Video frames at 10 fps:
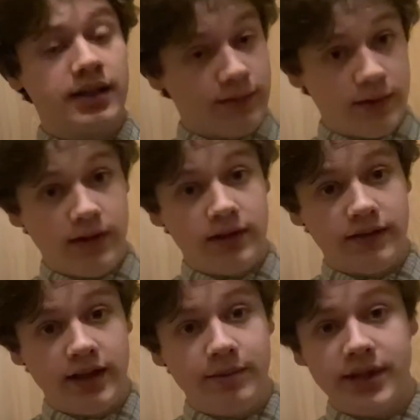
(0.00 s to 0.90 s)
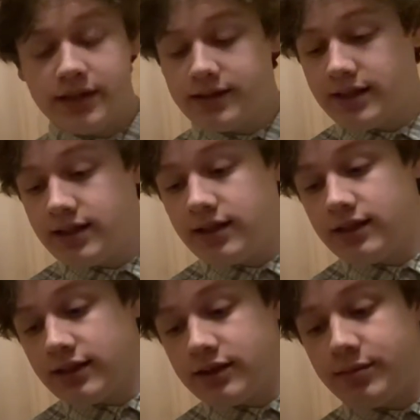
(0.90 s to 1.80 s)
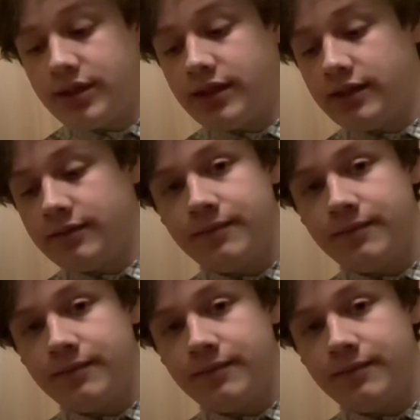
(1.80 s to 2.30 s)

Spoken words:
And with all of that being said, let's begin.